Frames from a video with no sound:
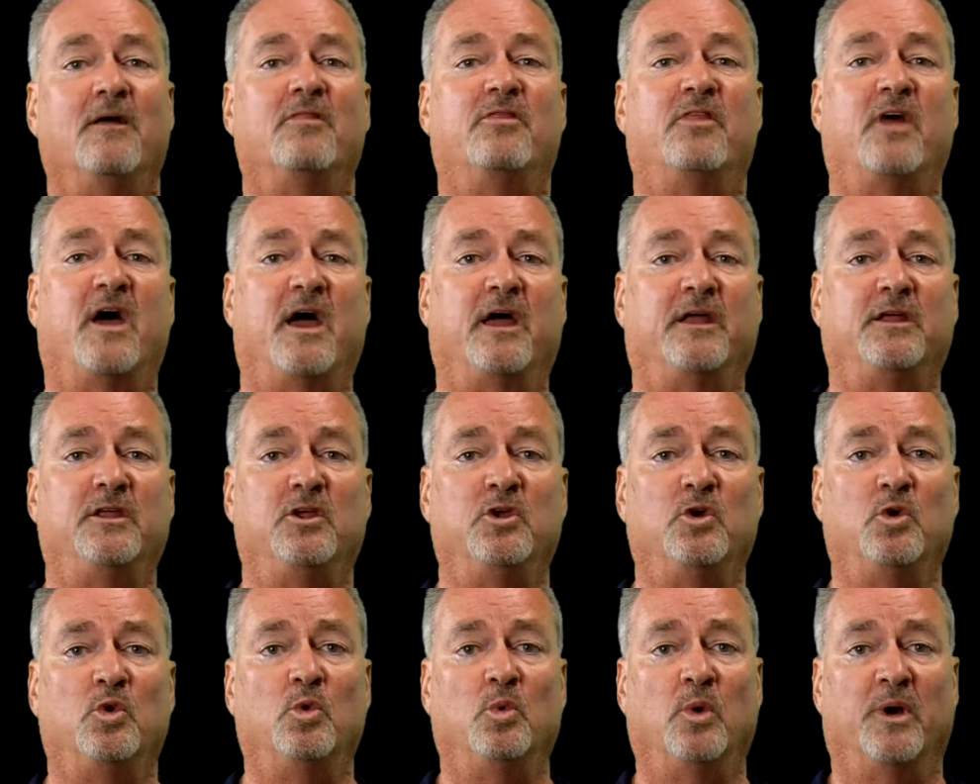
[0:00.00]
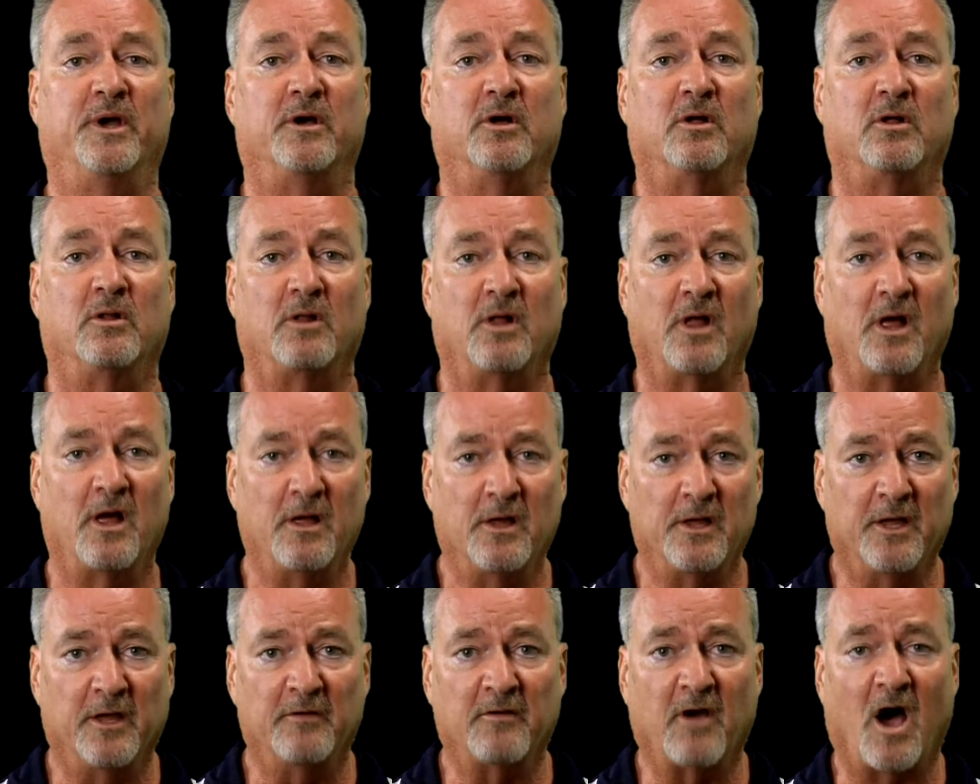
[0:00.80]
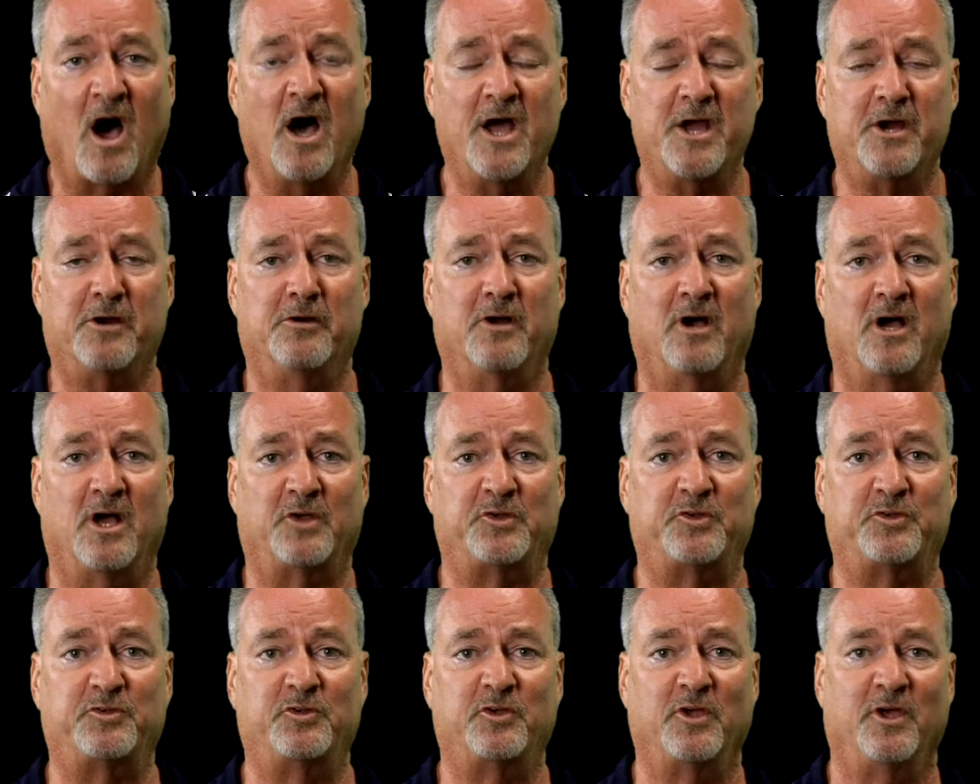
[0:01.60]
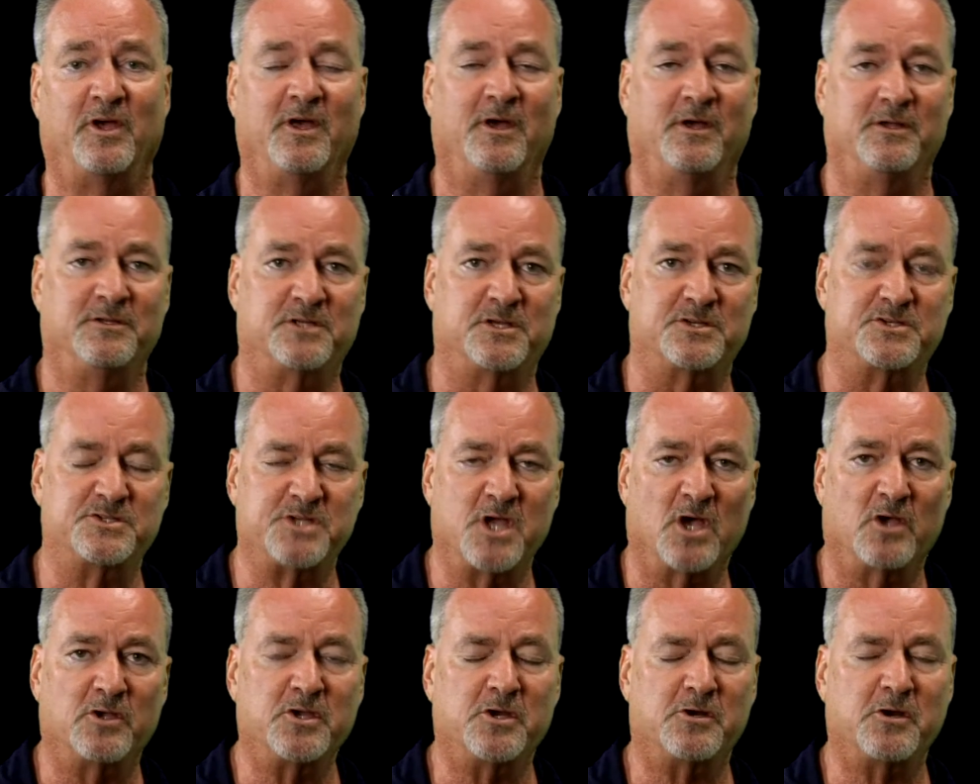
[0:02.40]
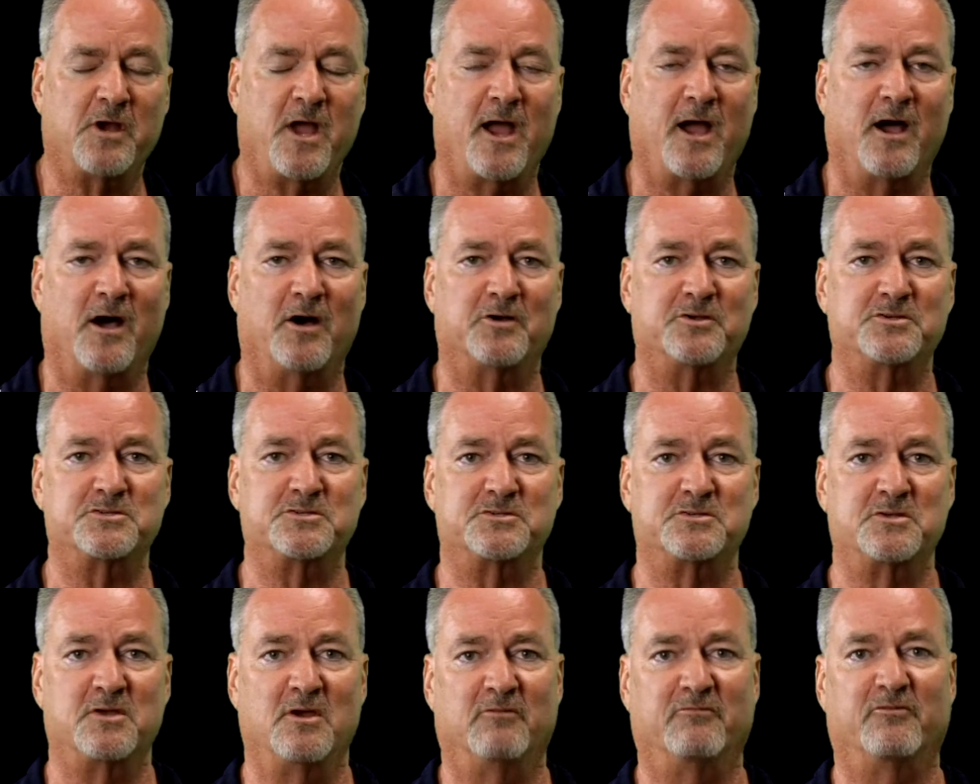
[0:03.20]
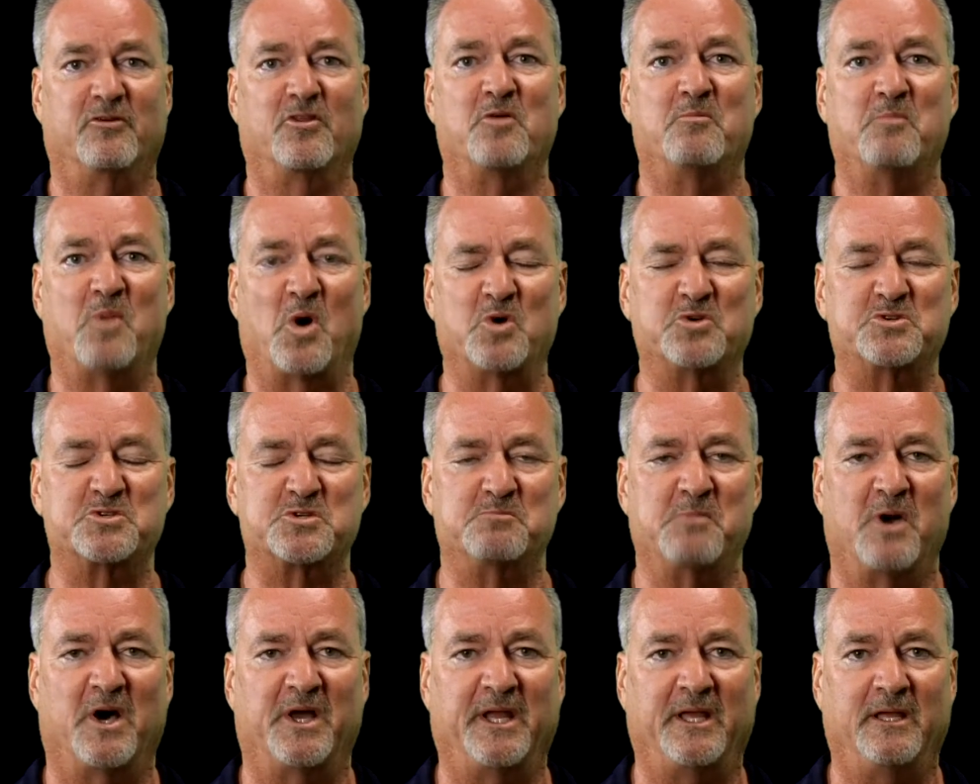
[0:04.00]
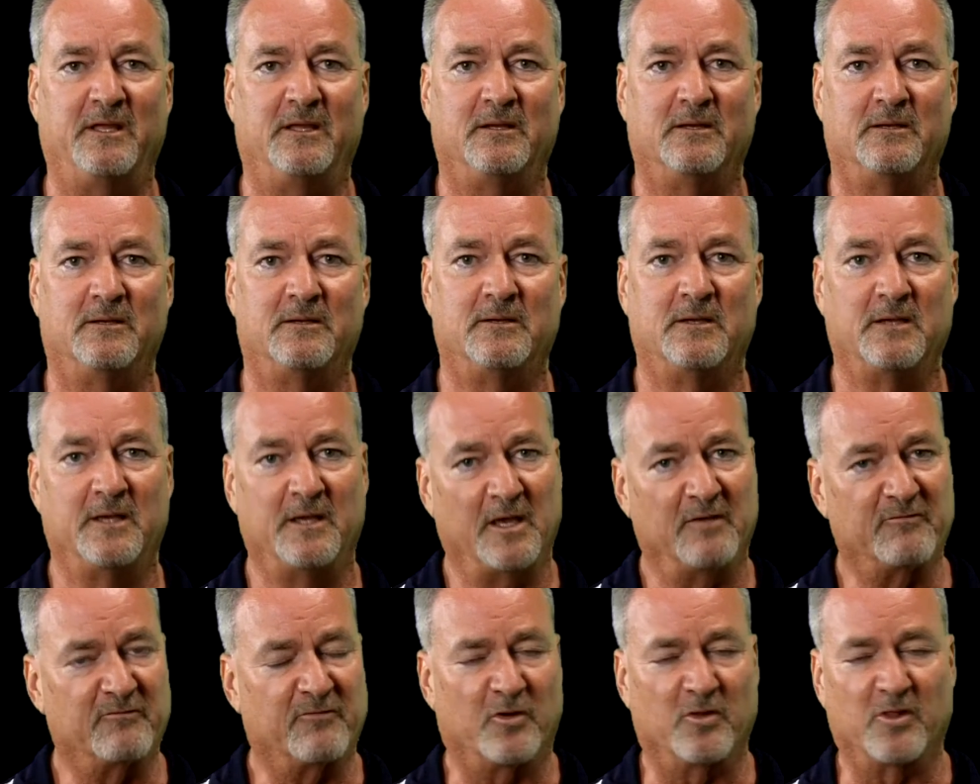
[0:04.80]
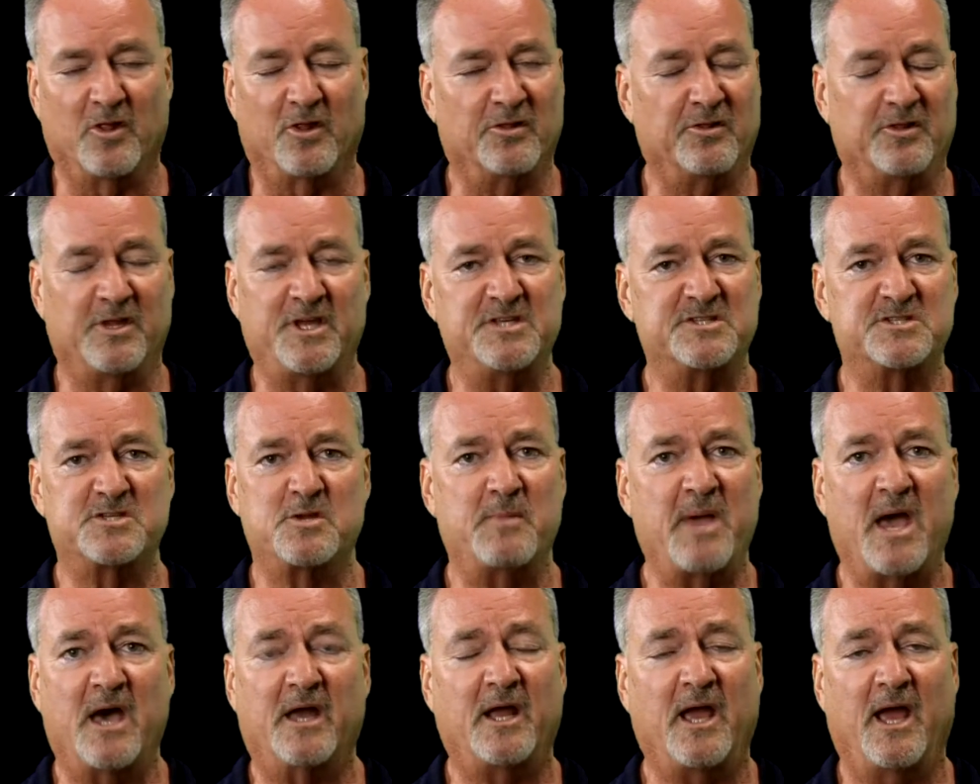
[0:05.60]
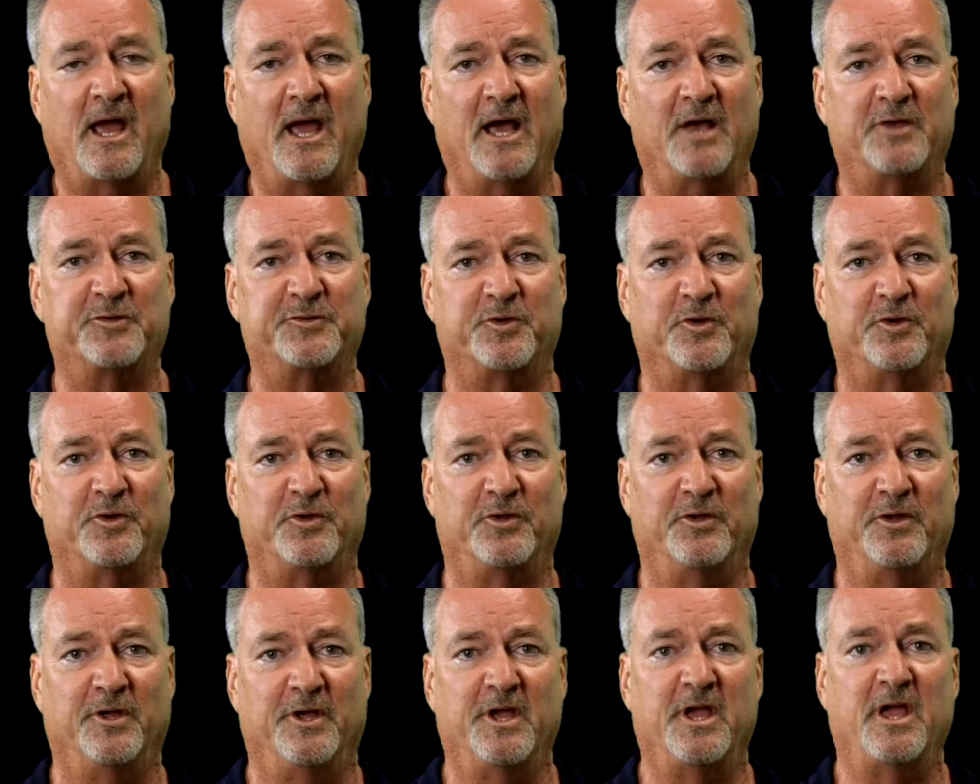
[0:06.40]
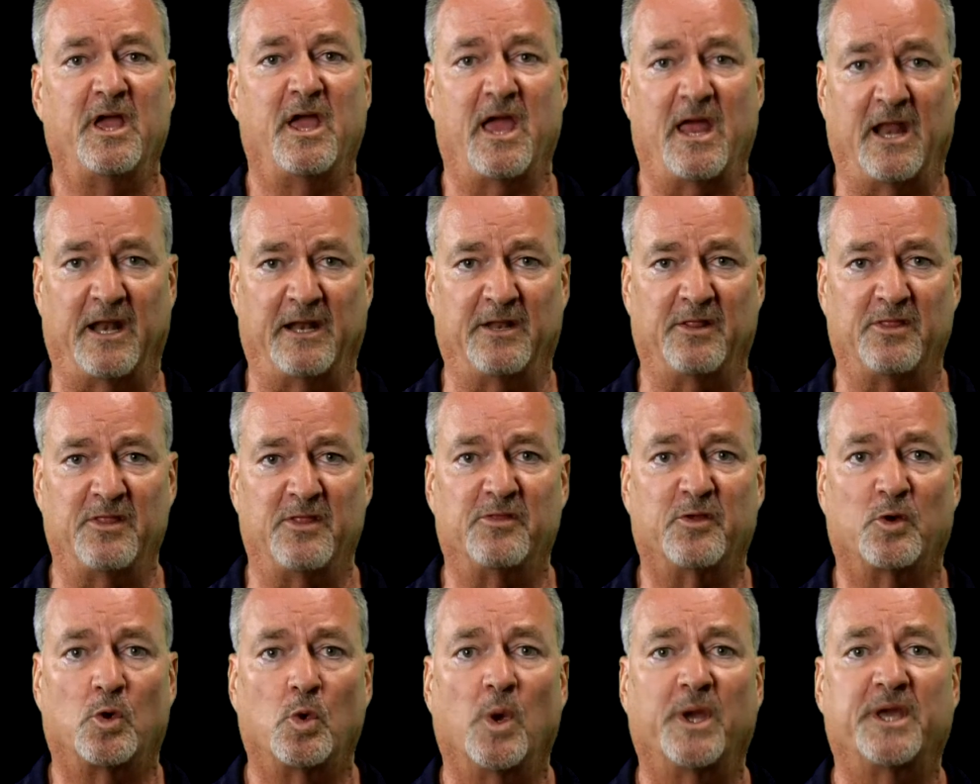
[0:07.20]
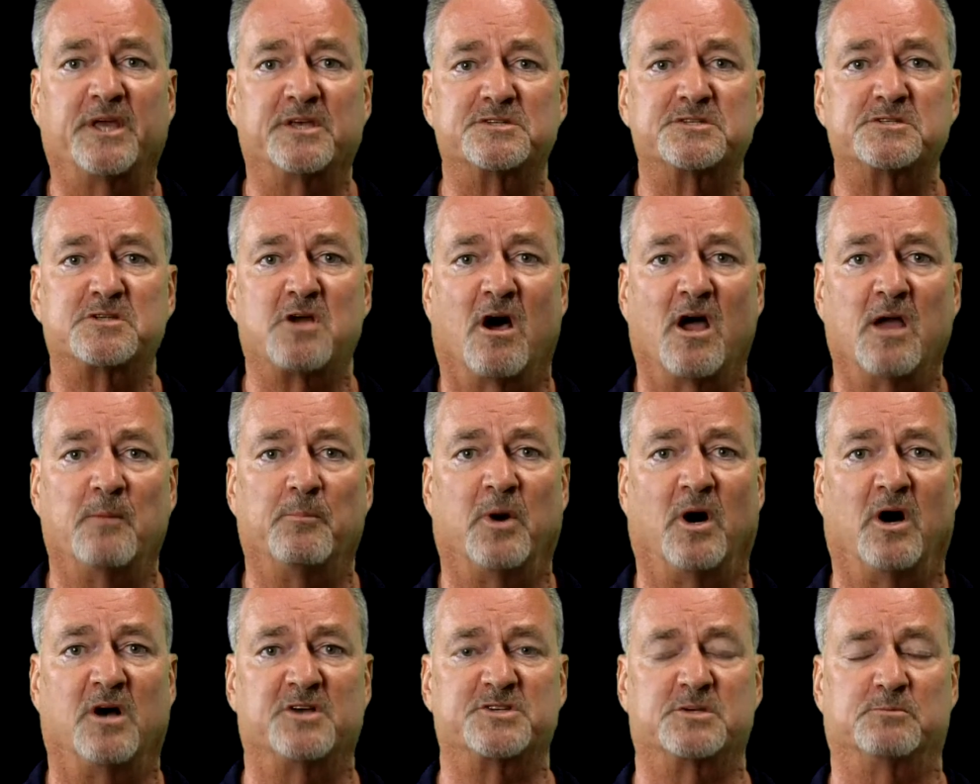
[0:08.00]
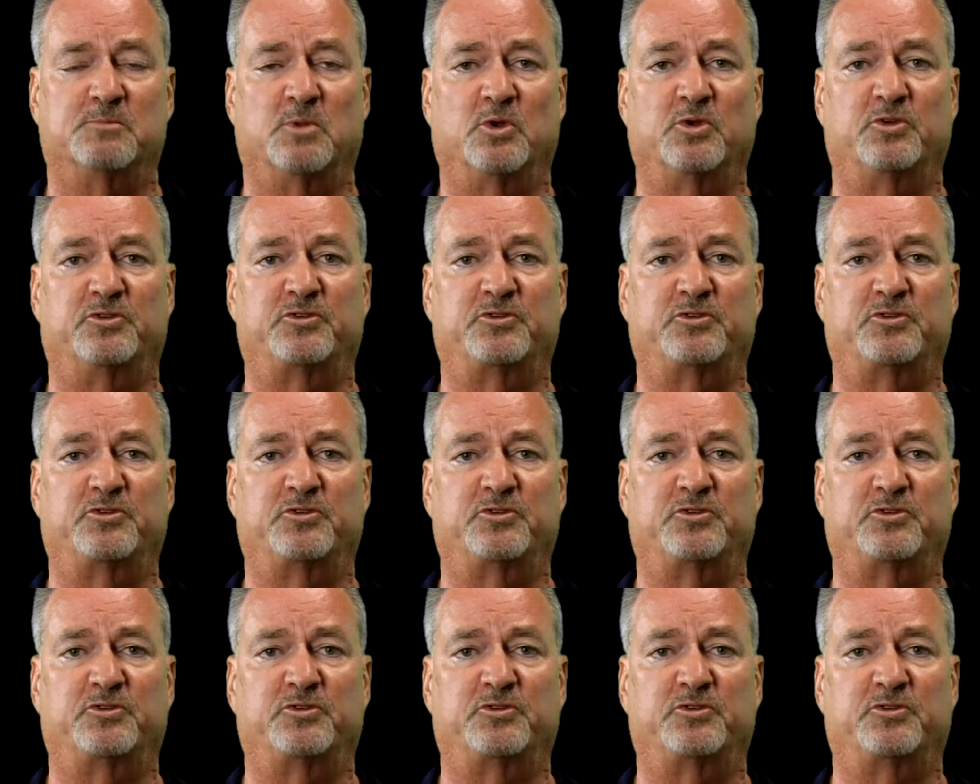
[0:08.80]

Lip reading: that you will hire us to sell your house for the most money, for the least amount of hassle, and in the quickest time possible.